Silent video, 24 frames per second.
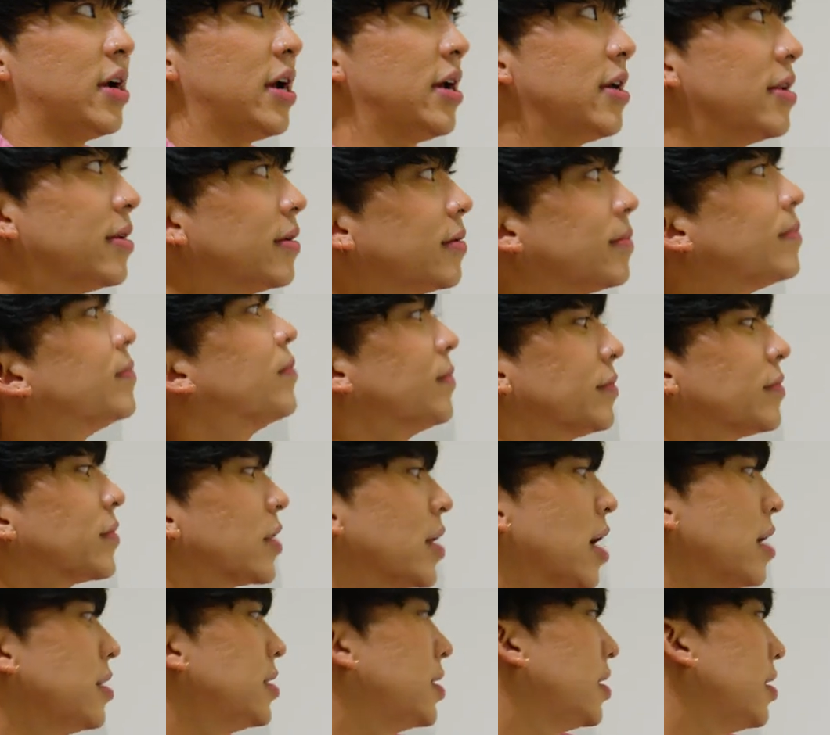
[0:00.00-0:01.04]
right?
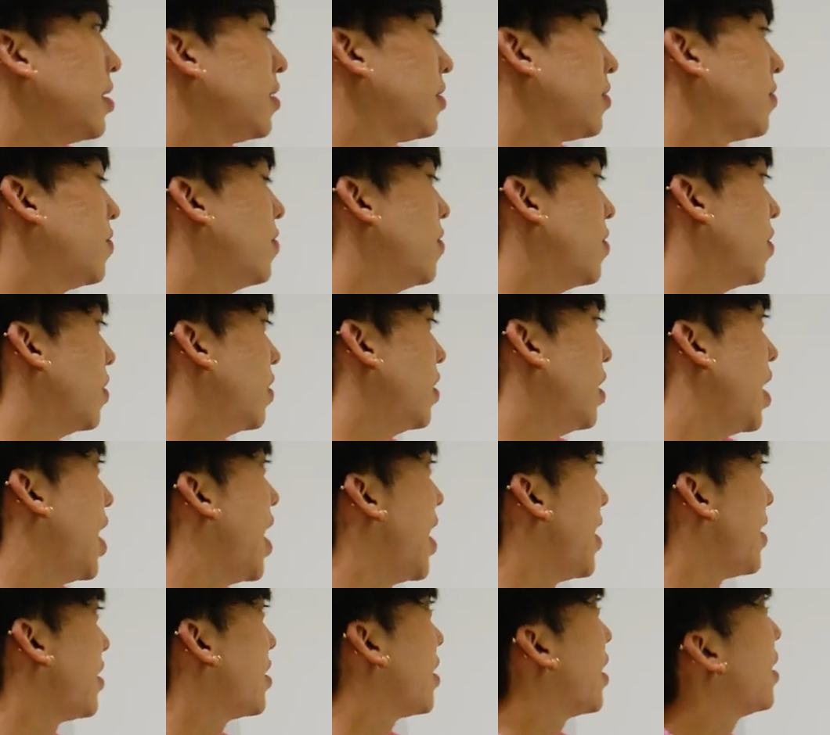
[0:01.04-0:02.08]
I see, that's cool.
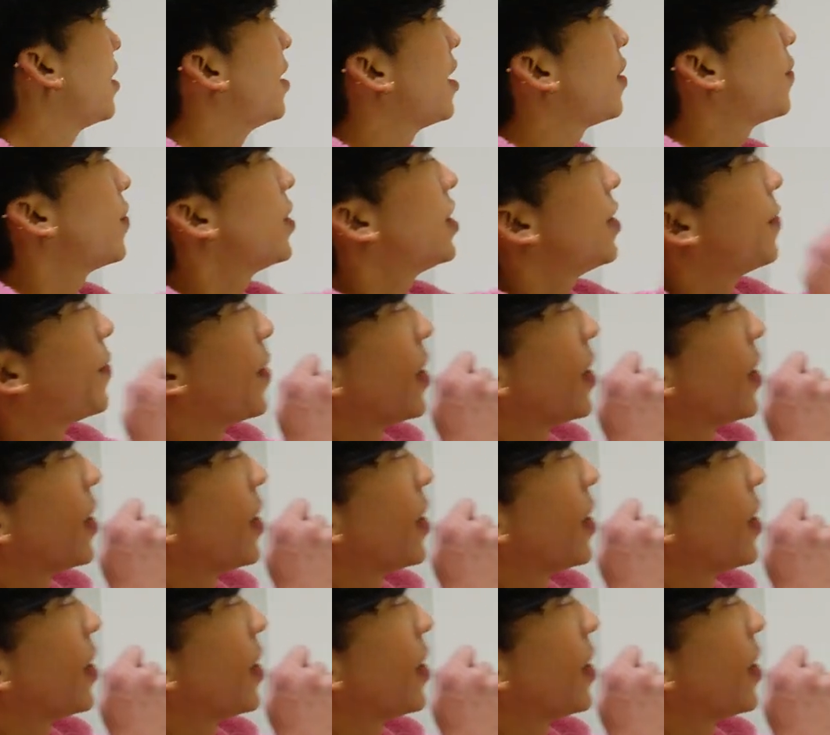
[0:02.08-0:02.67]
And again, like with the